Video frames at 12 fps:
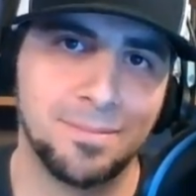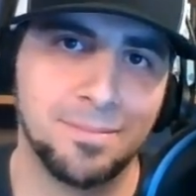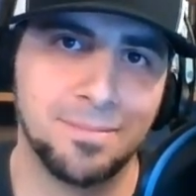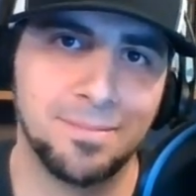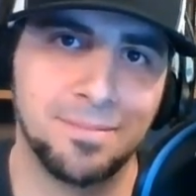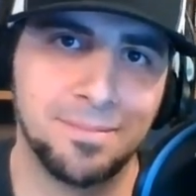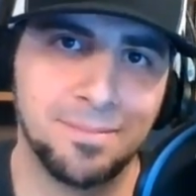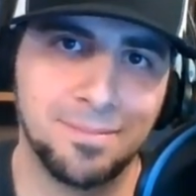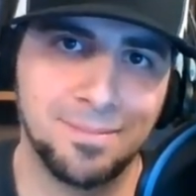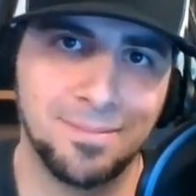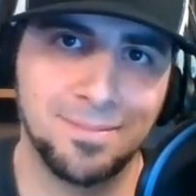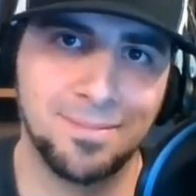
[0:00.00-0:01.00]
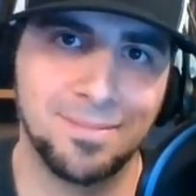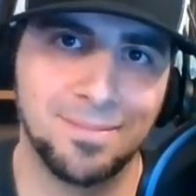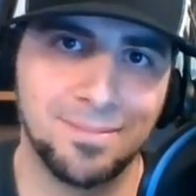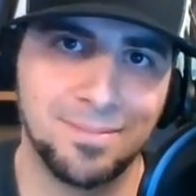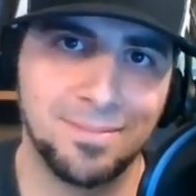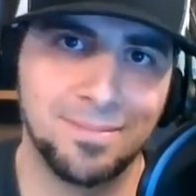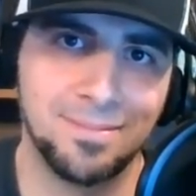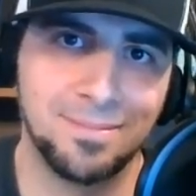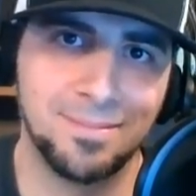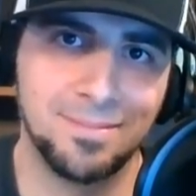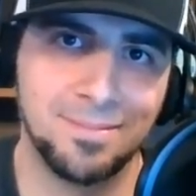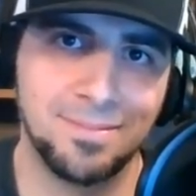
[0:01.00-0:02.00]

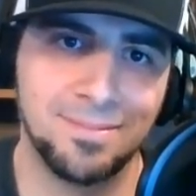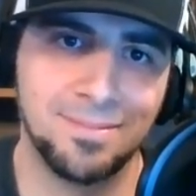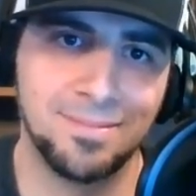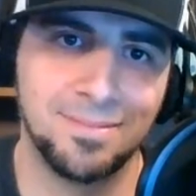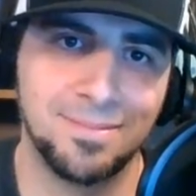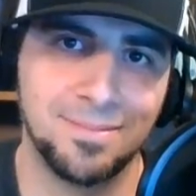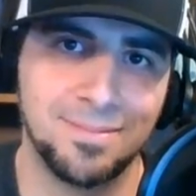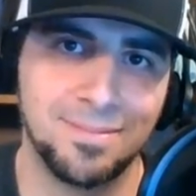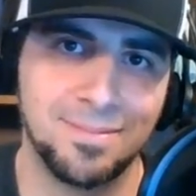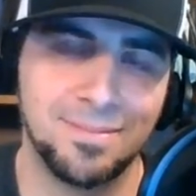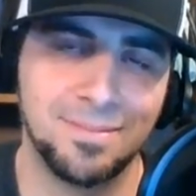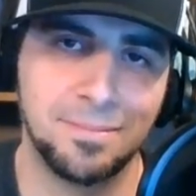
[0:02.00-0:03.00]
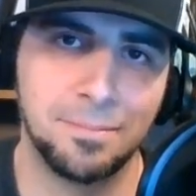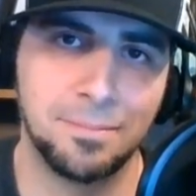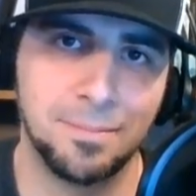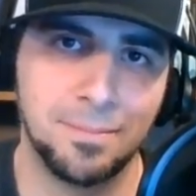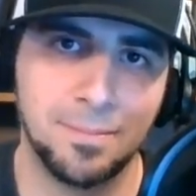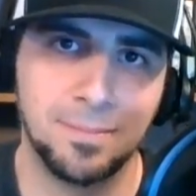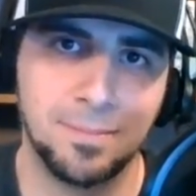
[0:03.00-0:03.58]
(silent)